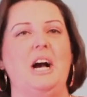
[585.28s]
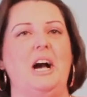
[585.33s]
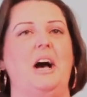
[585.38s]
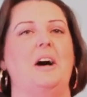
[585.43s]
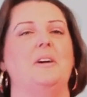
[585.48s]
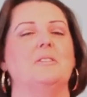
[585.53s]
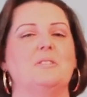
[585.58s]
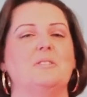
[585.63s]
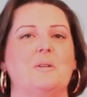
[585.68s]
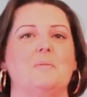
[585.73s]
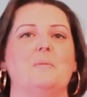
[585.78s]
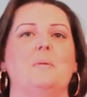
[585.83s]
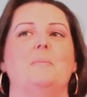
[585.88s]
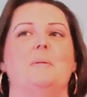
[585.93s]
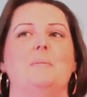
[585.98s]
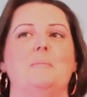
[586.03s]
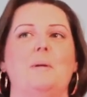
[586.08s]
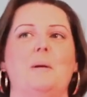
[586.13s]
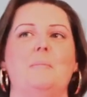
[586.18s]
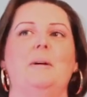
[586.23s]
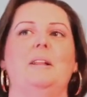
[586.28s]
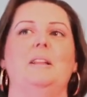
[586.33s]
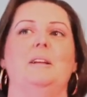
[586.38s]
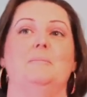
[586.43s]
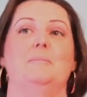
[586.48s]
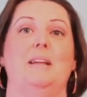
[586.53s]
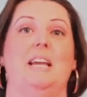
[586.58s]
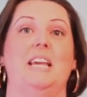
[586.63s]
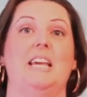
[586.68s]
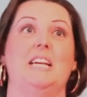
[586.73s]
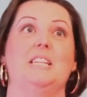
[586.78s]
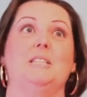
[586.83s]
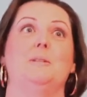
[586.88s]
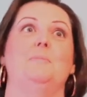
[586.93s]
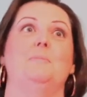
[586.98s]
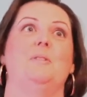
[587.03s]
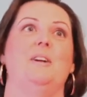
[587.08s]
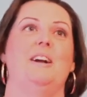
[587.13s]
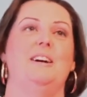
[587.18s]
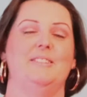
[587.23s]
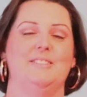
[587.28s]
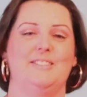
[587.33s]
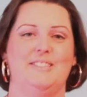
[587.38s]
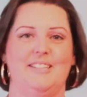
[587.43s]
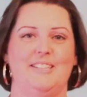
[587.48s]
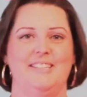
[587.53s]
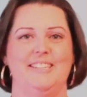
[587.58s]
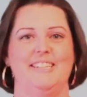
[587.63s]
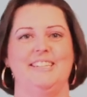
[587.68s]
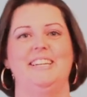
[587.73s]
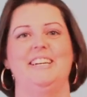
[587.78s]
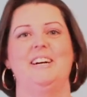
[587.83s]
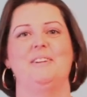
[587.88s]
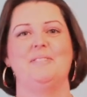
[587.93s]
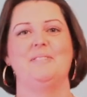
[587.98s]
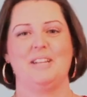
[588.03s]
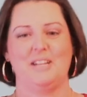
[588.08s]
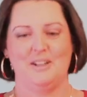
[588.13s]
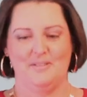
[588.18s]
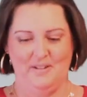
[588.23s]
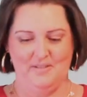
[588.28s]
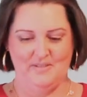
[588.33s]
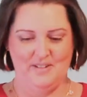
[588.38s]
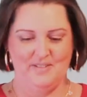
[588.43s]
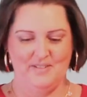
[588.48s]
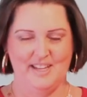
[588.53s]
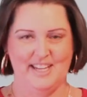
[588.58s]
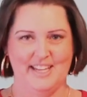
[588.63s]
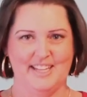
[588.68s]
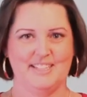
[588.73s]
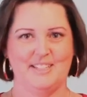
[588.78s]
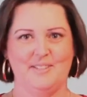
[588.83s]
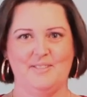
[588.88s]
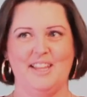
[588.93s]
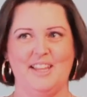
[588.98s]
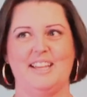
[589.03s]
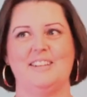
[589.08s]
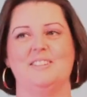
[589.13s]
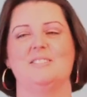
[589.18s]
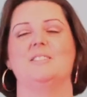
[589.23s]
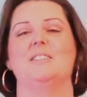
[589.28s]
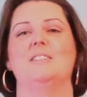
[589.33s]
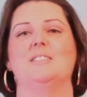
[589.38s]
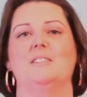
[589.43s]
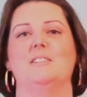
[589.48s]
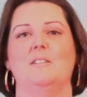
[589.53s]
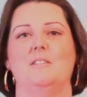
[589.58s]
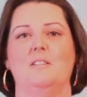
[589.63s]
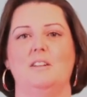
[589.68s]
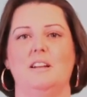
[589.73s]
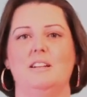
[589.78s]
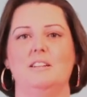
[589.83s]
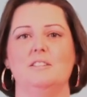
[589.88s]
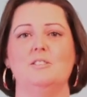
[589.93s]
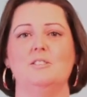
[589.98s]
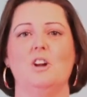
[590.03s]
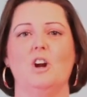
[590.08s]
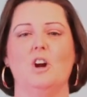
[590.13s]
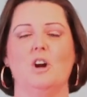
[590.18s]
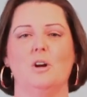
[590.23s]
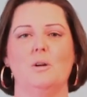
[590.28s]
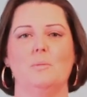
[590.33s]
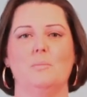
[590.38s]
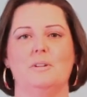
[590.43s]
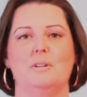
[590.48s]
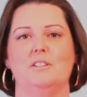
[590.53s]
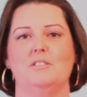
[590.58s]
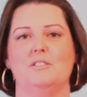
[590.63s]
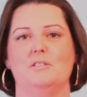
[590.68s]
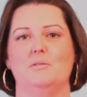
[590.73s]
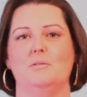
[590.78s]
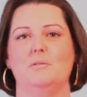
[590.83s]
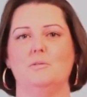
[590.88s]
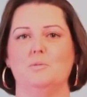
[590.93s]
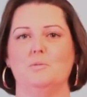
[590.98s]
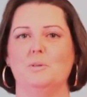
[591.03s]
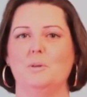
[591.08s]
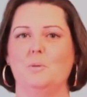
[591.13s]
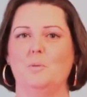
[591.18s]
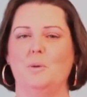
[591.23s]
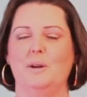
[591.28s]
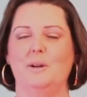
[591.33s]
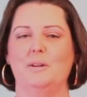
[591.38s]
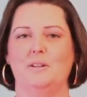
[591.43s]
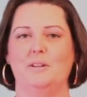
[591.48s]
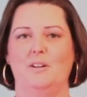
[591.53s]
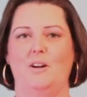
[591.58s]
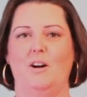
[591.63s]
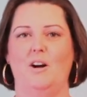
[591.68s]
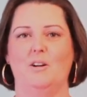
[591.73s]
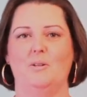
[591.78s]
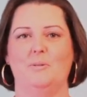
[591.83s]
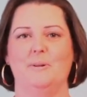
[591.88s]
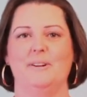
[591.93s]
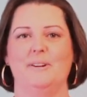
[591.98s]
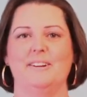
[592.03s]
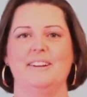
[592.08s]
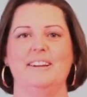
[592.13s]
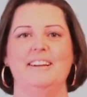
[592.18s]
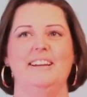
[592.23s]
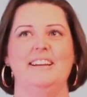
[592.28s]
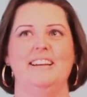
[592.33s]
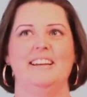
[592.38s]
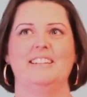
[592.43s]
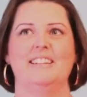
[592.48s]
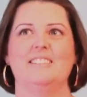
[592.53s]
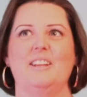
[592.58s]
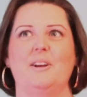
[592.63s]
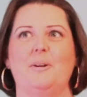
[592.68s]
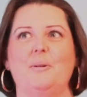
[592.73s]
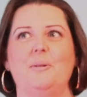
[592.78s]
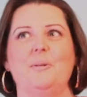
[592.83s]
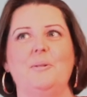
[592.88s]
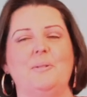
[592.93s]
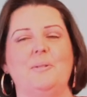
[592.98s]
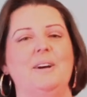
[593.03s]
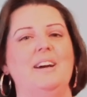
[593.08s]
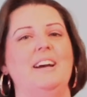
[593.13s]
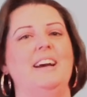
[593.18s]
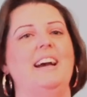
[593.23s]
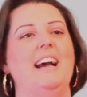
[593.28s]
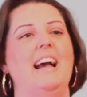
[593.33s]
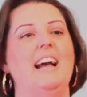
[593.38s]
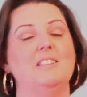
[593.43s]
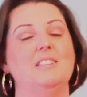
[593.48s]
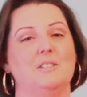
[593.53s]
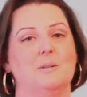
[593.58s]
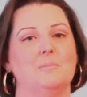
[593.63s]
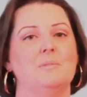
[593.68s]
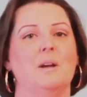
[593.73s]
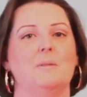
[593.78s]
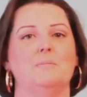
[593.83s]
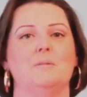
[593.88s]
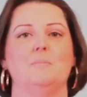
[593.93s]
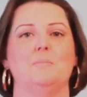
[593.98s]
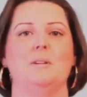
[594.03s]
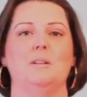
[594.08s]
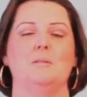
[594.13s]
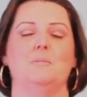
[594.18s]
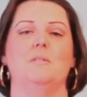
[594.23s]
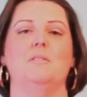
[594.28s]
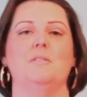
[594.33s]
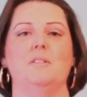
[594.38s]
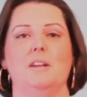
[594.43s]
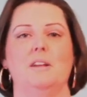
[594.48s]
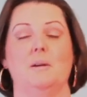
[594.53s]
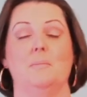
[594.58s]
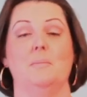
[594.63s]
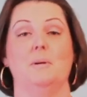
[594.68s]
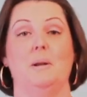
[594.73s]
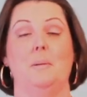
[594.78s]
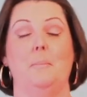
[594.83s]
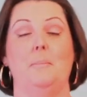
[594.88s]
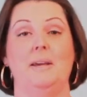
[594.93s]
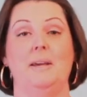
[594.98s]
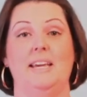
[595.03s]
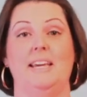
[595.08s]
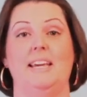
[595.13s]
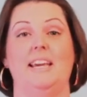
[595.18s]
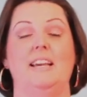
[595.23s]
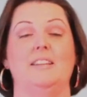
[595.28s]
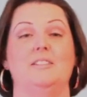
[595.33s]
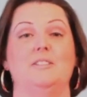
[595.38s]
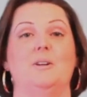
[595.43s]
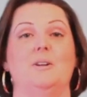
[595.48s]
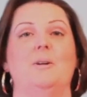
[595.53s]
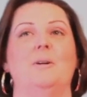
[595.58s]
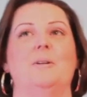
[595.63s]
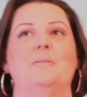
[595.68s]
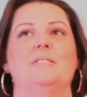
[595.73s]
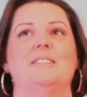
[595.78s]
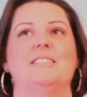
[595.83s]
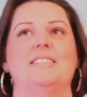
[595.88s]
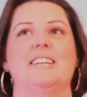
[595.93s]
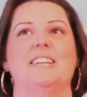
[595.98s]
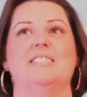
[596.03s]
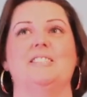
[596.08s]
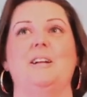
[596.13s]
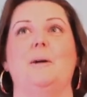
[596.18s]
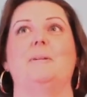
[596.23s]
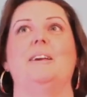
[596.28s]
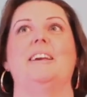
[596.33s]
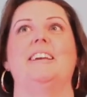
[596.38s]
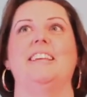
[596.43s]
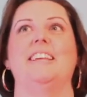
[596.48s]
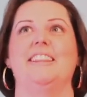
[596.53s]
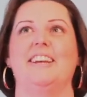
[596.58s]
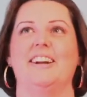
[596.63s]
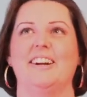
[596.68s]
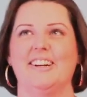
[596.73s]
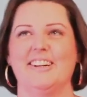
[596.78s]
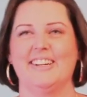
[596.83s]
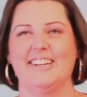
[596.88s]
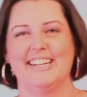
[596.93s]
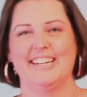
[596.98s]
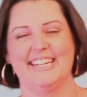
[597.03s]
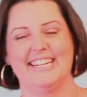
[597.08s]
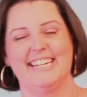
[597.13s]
I'll start rubbing my belly. I'm like, kick somewhere else. I'm like, come on, baby, kick something else, because it doesn't hurt, but it just feels really weird and awkward. And it's like, ooh. And sometimes it makes me feel like I'm gonna pee, so I'm just like, stop kicking there.